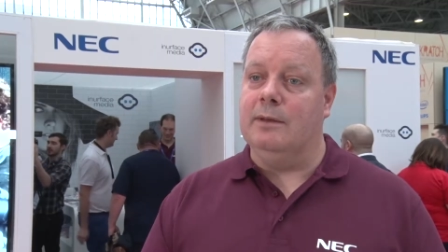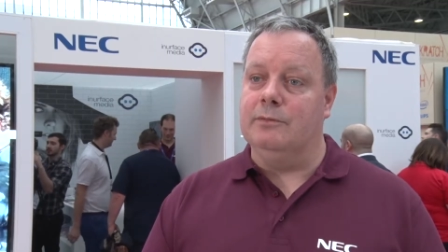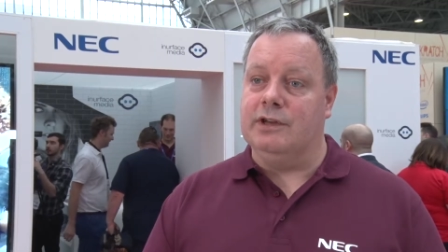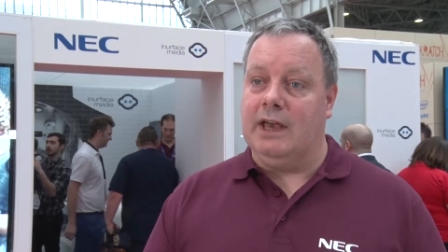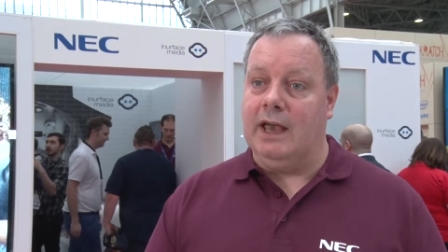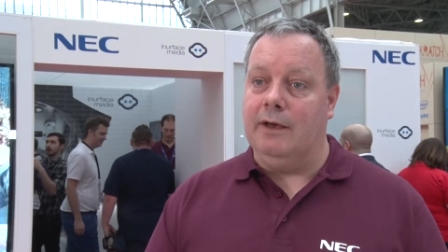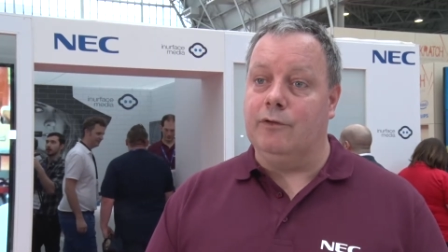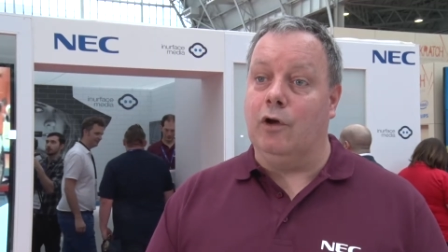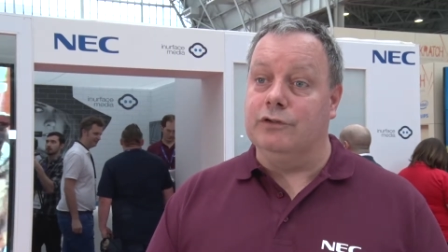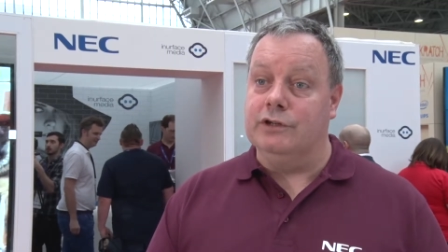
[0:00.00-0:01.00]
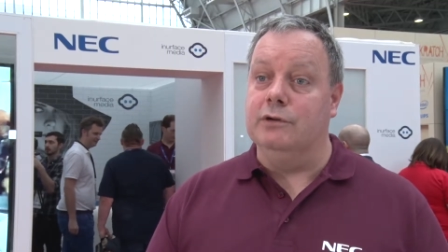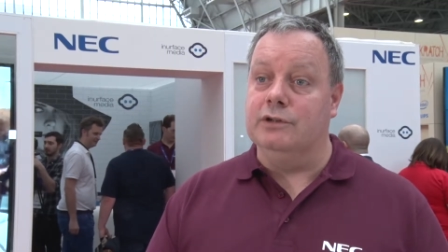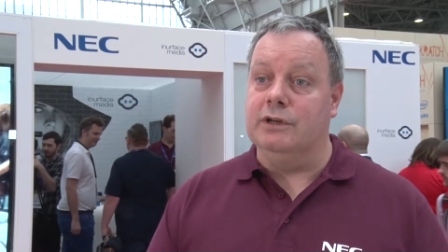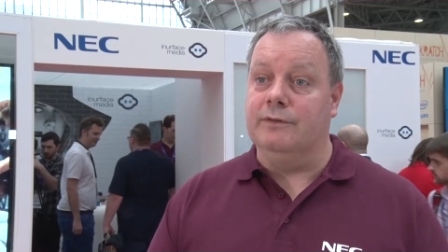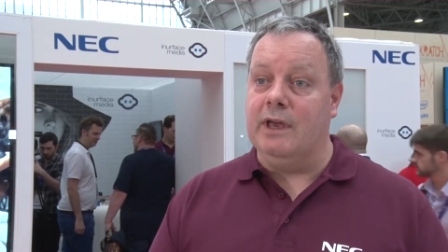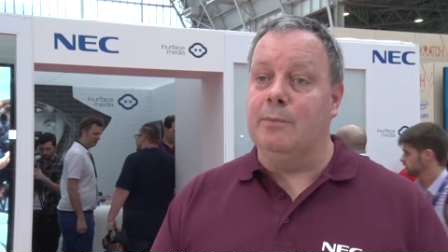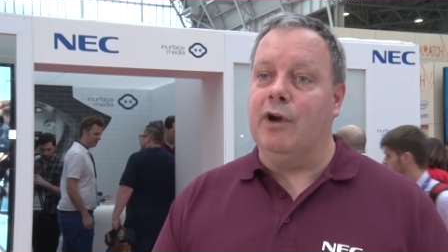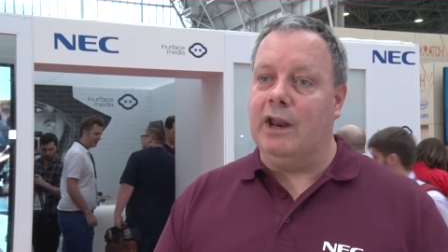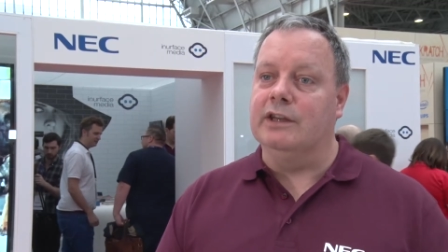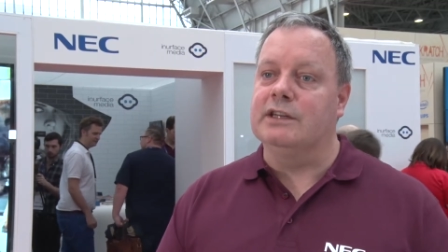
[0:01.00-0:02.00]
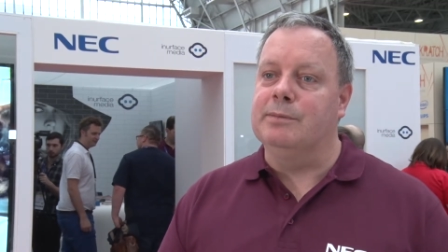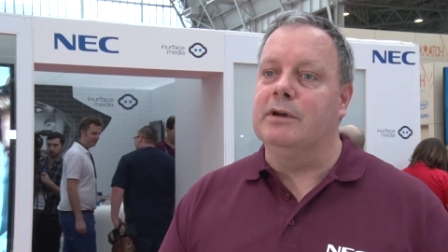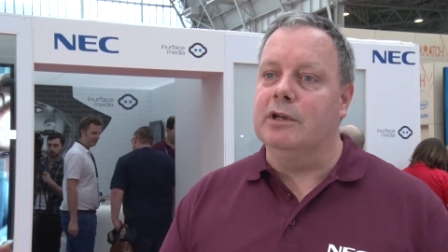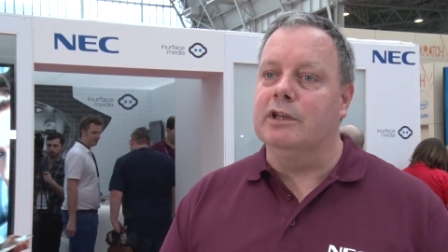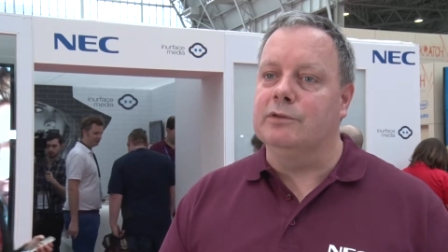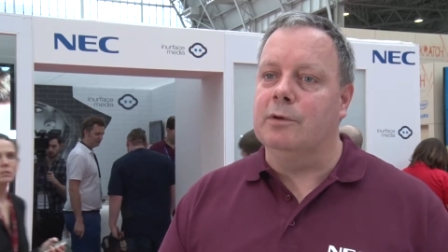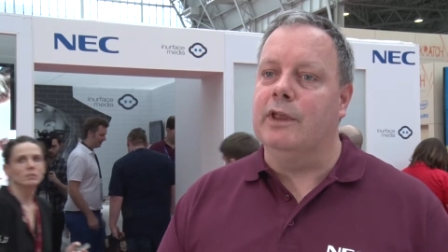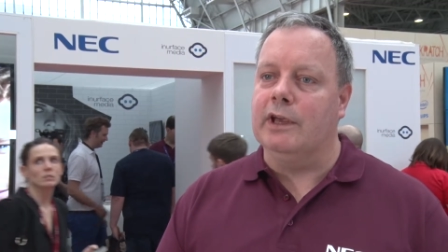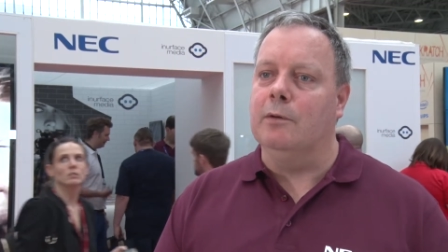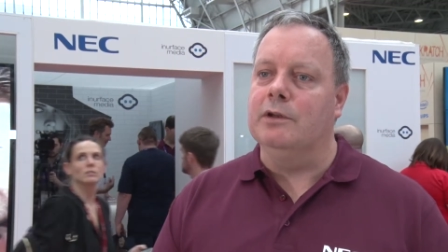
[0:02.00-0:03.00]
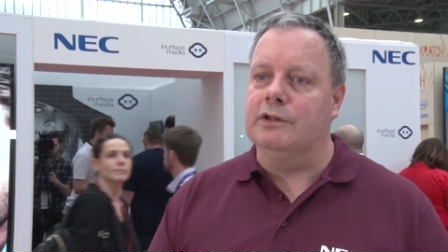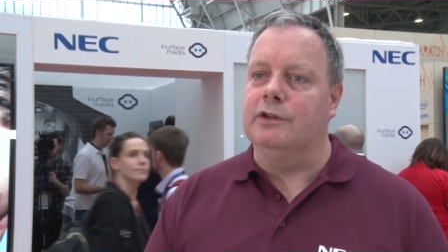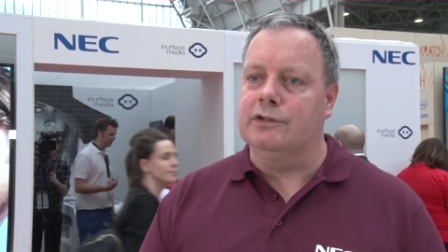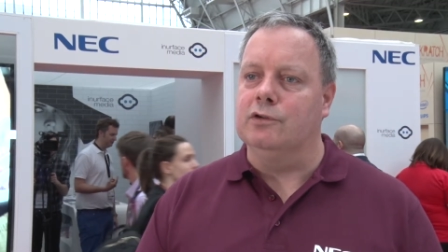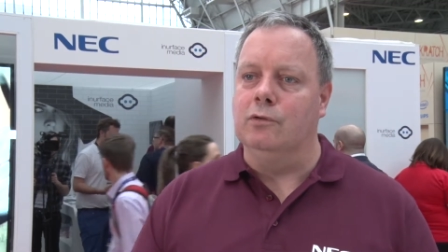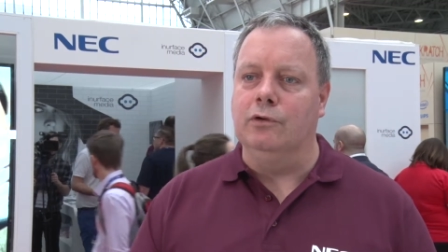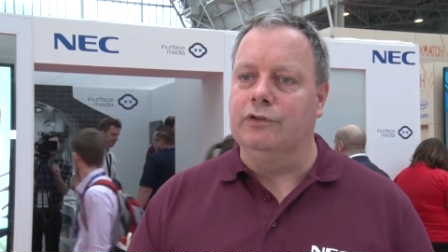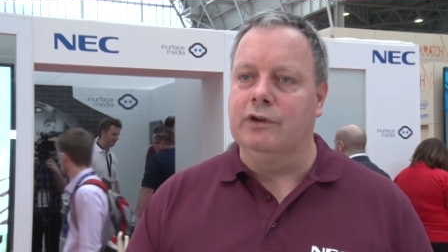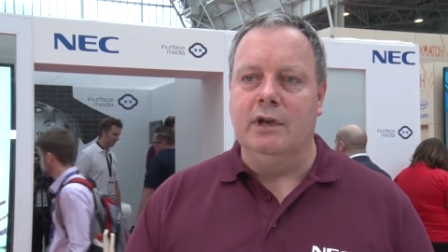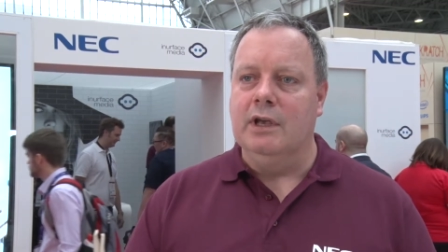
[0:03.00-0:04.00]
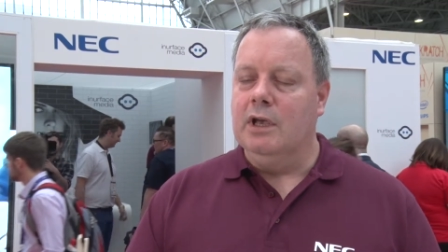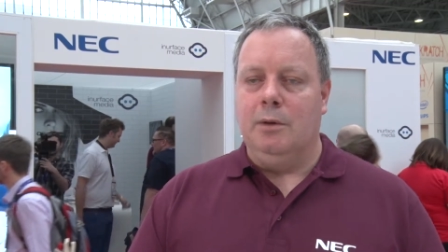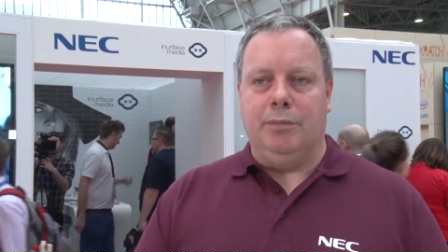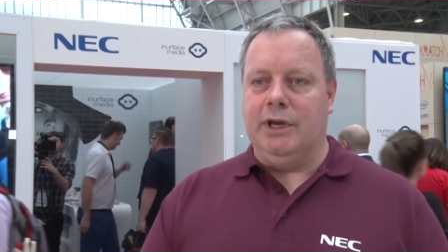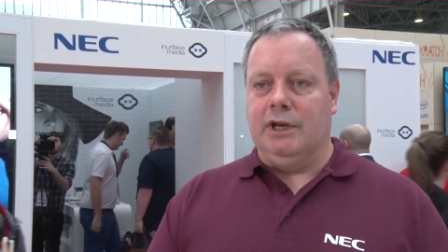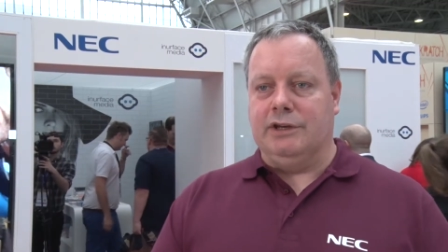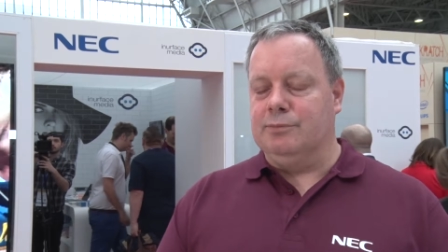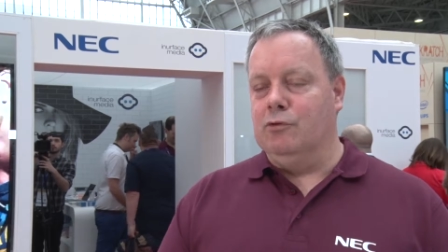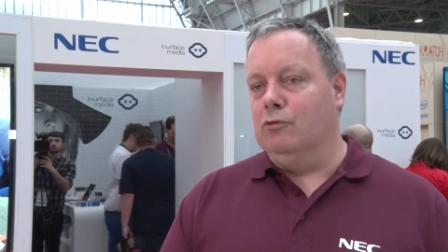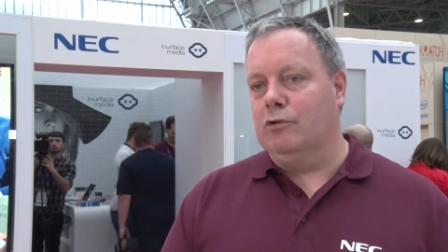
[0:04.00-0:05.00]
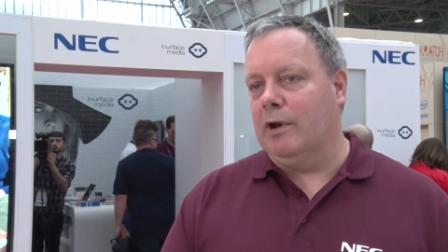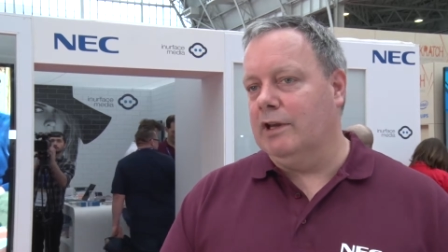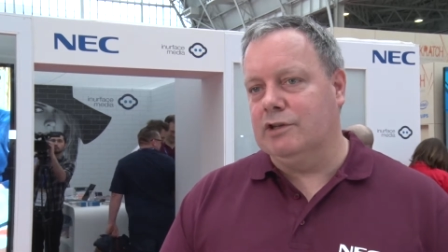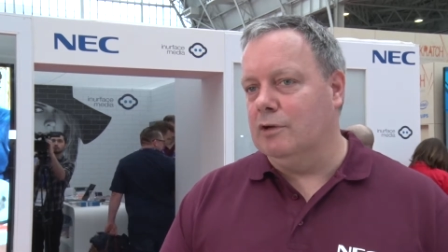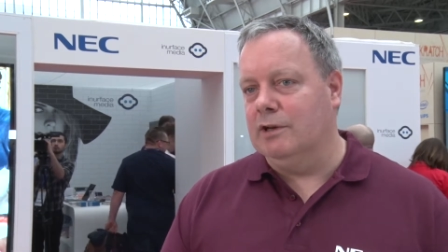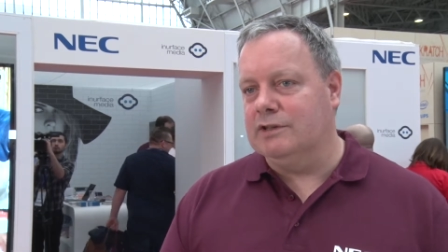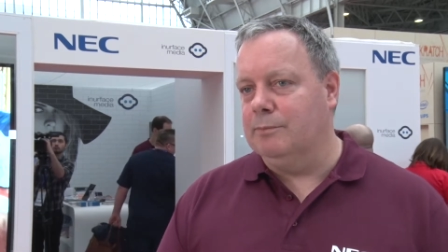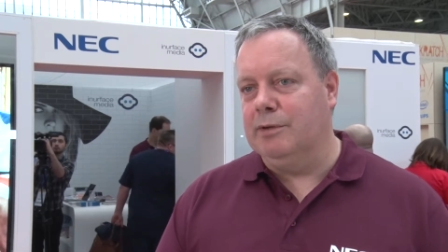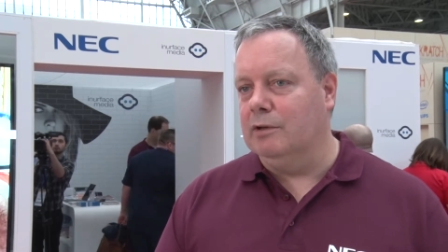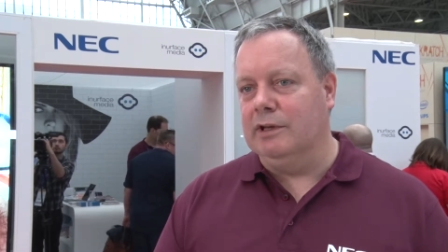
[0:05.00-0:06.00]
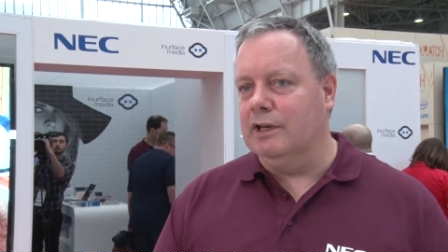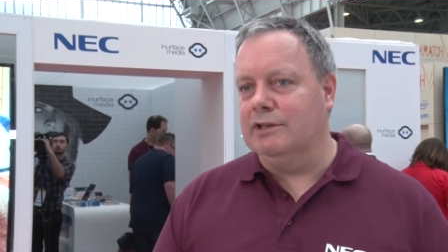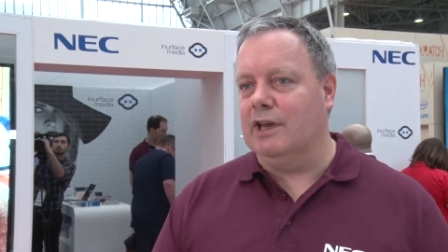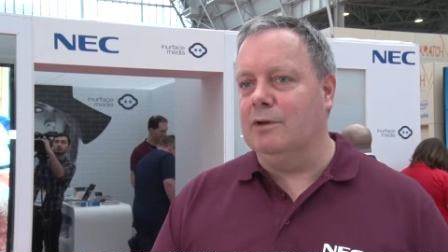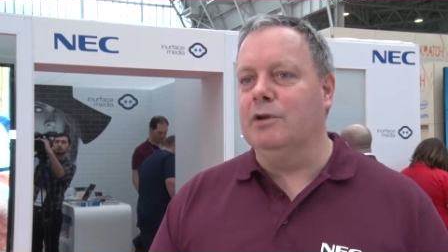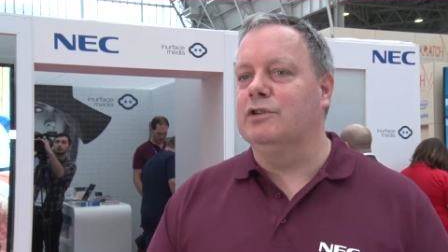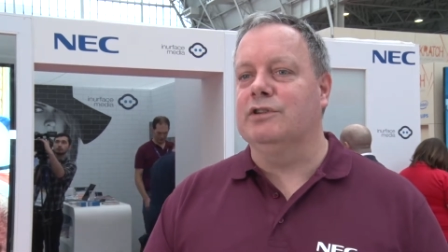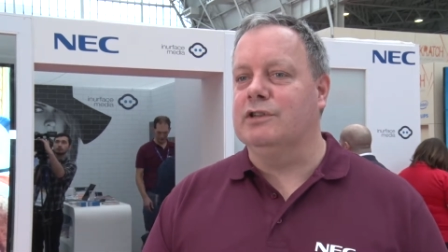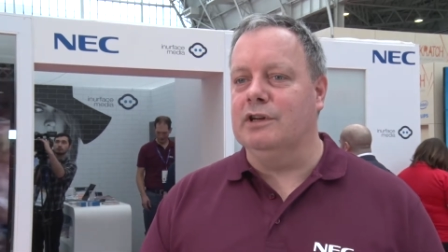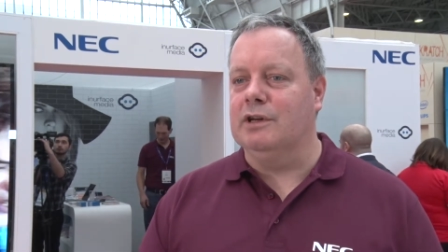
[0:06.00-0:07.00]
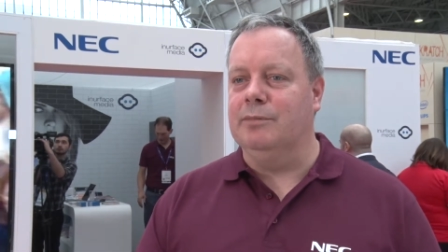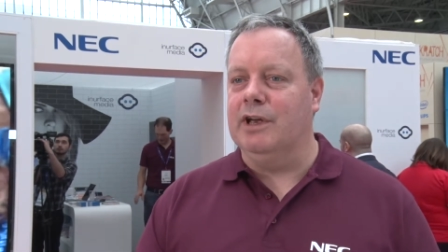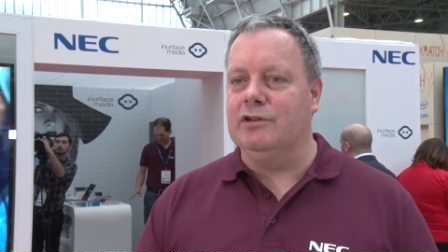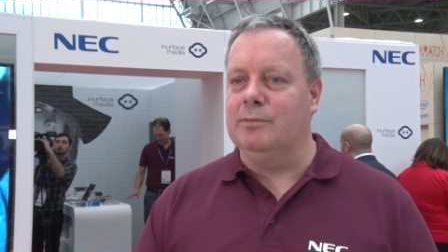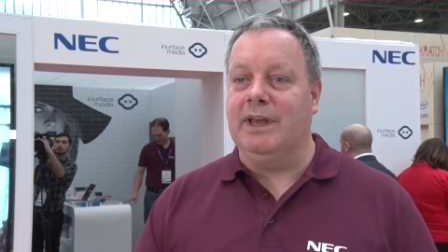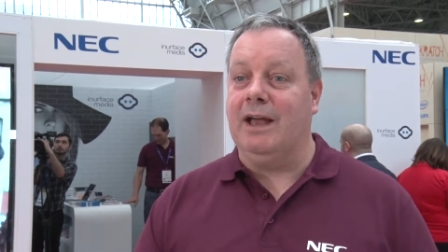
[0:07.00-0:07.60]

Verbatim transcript: them to have continuity of their brand experience when they go into the stores, be it a small grade two listed building in, say, Winchester, compared to a big